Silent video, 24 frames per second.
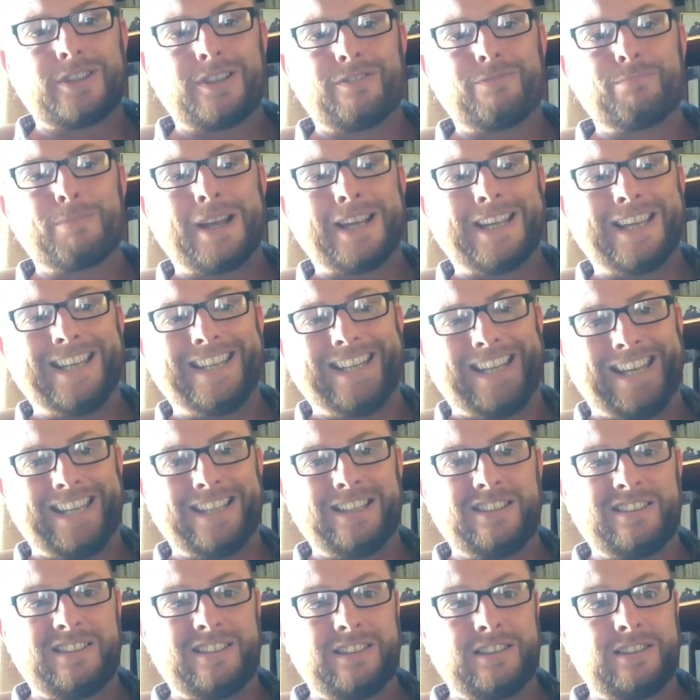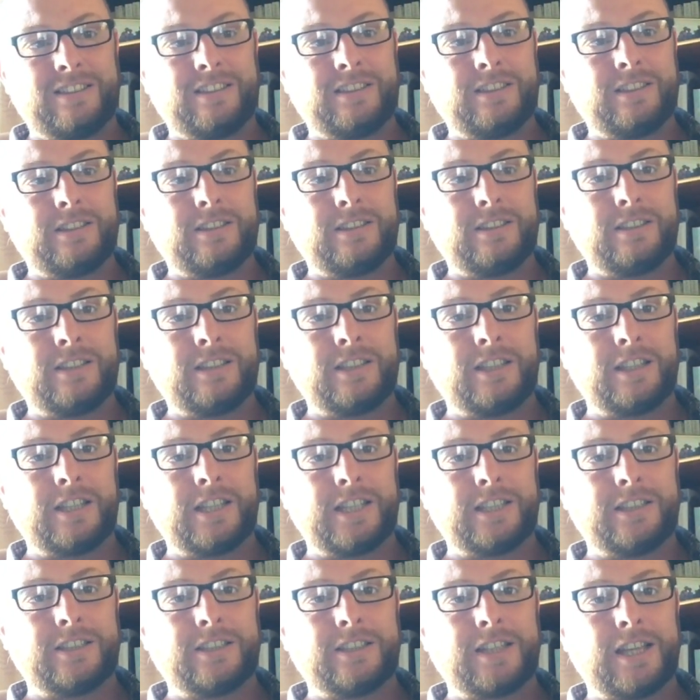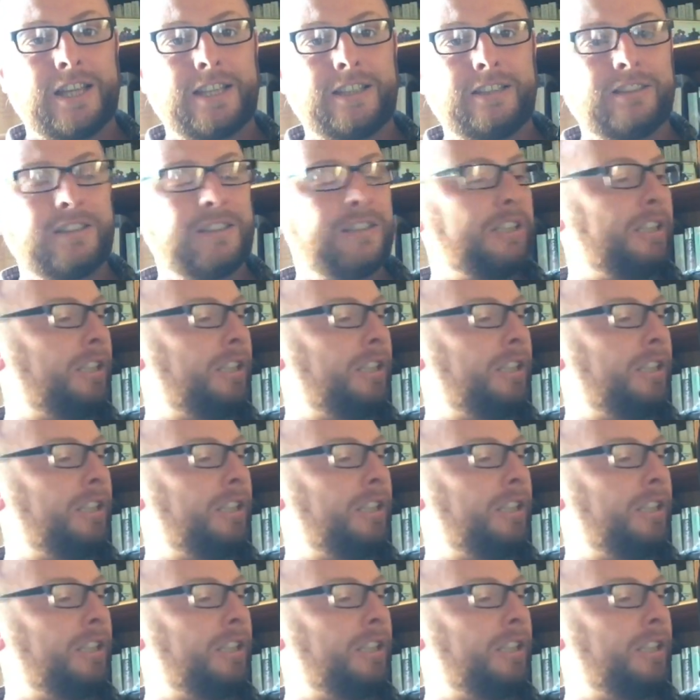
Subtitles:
stuff back in it at a later date.